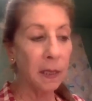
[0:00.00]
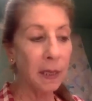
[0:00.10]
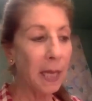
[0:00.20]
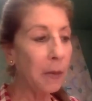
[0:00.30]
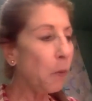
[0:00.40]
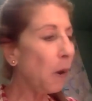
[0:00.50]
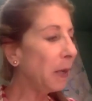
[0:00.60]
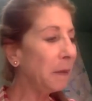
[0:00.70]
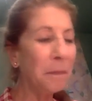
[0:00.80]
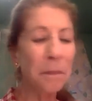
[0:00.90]
they
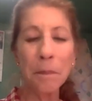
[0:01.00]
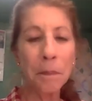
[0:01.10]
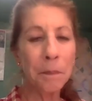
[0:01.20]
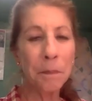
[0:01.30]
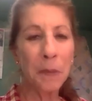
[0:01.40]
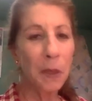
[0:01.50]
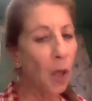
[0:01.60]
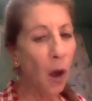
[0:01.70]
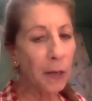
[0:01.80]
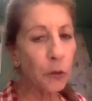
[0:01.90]
won
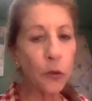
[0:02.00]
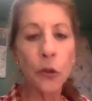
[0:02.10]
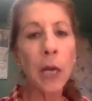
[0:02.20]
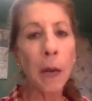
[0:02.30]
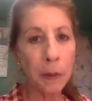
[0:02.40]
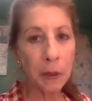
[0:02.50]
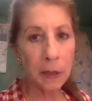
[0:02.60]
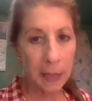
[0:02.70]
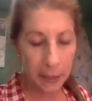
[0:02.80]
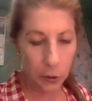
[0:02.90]
large double
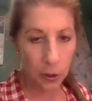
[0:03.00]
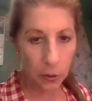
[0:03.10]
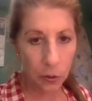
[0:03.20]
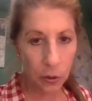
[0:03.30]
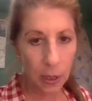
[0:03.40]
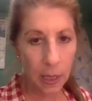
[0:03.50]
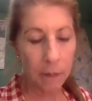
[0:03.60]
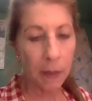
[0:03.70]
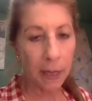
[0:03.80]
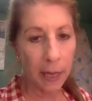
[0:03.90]
digits in
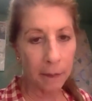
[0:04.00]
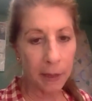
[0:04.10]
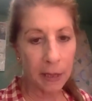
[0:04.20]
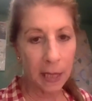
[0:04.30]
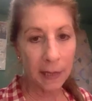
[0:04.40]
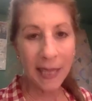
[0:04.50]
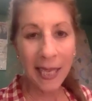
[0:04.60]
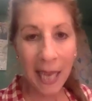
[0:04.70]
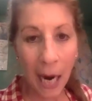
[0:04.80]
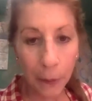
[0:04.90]
Miami-Dade. They
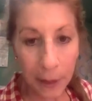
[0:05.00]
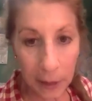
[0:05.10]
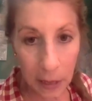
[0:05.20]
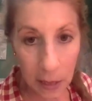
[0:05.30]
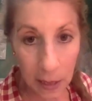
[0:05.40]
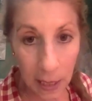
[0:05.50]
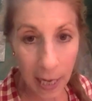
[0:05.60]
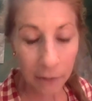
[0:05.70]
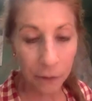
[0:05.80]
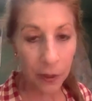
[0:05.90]
carried the
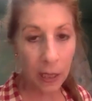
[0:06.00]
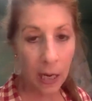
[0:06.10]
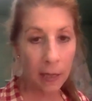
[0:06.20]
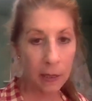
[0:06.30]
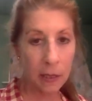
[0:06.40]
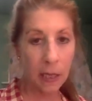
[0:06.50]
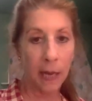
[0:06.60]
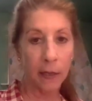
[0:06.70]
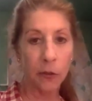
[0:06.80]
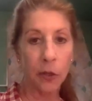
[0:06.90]
state, for God's
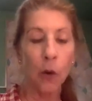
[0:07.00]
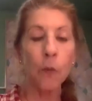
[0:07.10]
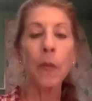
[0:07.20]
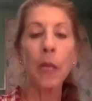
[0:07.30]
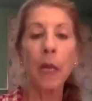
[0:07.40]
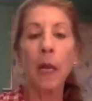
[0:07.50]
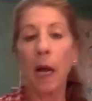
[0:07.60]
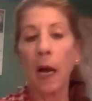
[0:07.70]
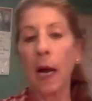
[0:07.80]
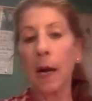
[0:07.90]
sake. So
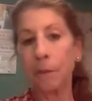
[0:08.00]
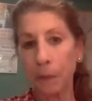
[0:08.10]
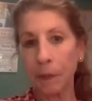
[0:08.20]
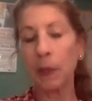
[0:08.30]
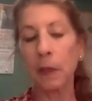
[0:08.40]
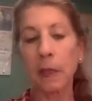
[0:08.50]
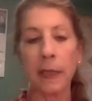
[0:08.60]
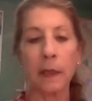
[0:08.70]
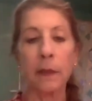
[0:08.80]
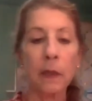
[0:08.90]
Bill
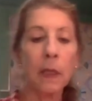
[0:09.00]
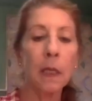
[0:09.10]
Clinton.